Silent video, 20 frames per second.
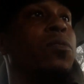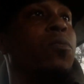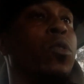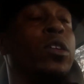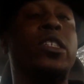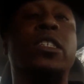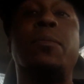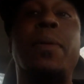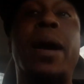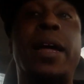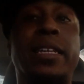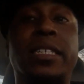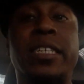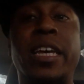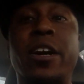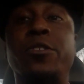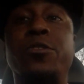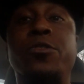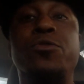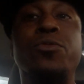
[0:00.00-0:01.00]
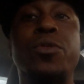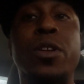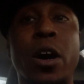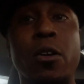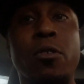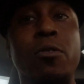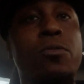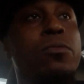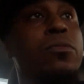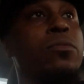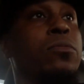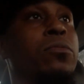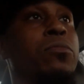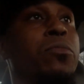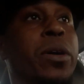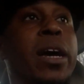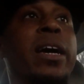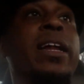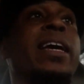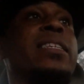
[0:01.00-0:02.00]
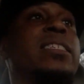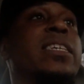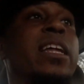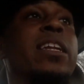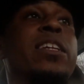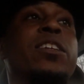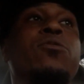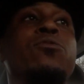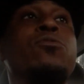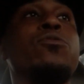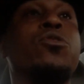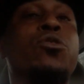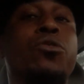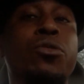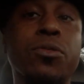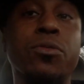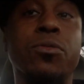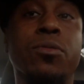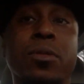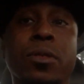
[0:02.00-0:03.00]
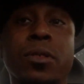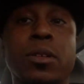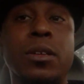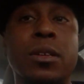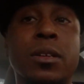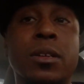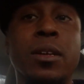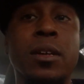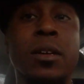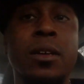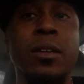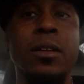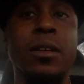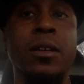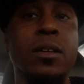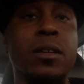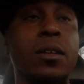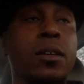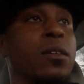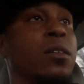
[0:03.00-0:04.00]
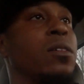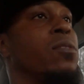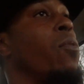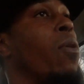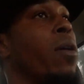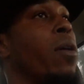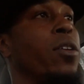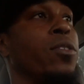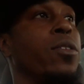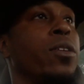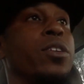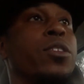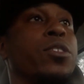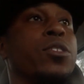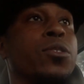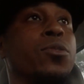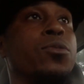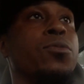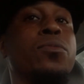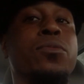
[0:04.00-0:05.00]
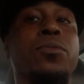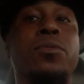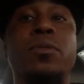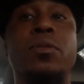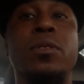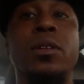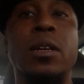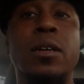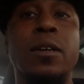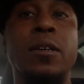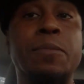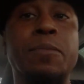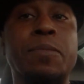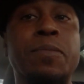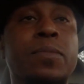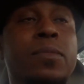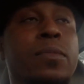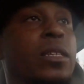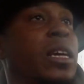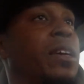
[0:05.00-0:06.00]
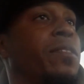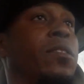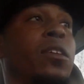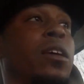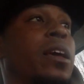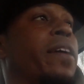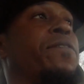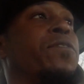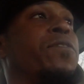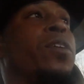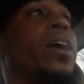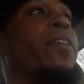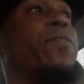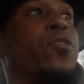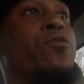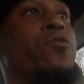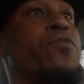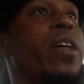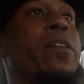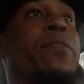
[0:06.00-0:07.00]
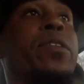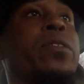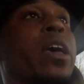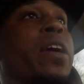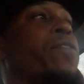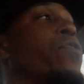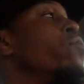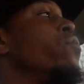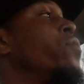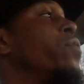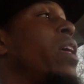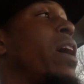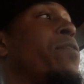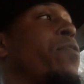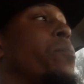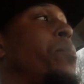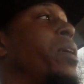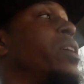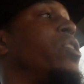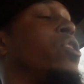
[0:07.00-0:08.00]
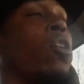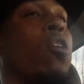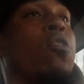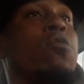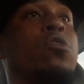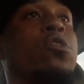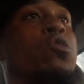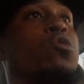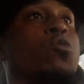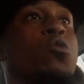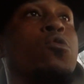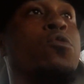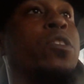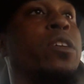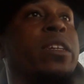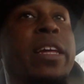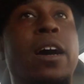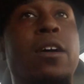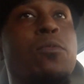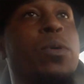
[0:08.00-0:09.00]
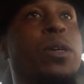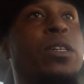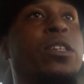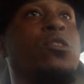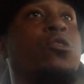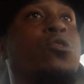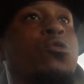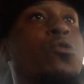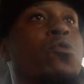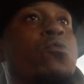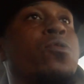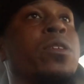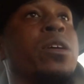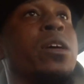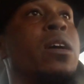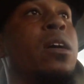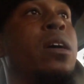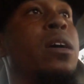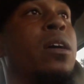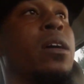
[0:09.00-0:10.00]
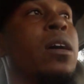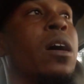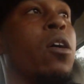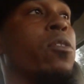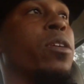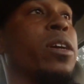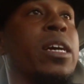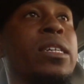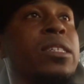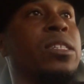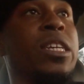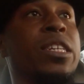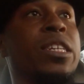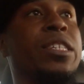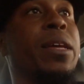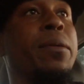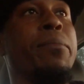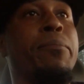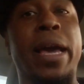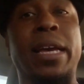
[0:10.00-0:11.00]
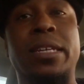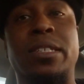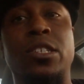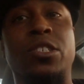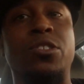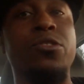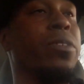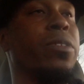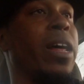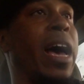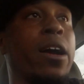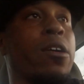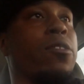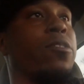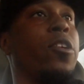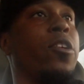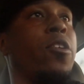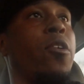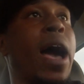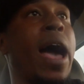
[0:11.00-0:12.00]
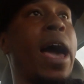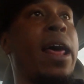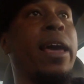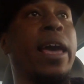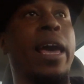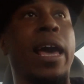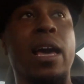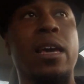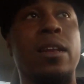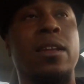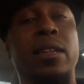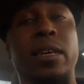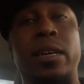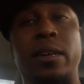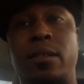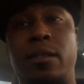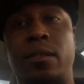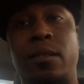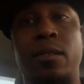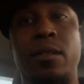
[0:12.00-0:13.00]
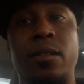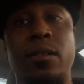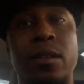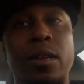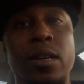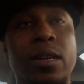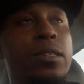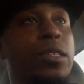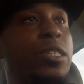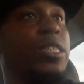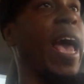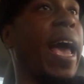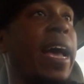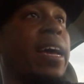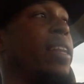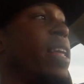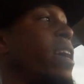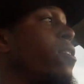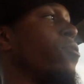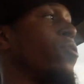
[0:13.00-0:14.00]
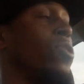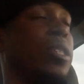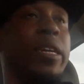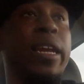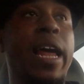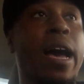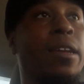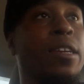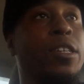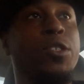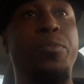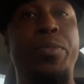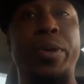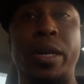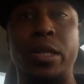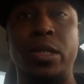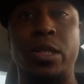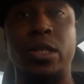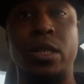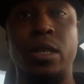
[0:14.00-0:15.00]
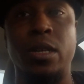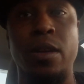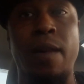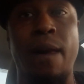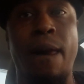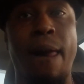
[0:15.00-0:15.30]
when somebody tell you no because they telling you the truth? What are you gonna do? If you've never been told the truth or dealt with the truth on a consistent basis, you're not gonna know how to handle it. Jack Nicholson out this bitch.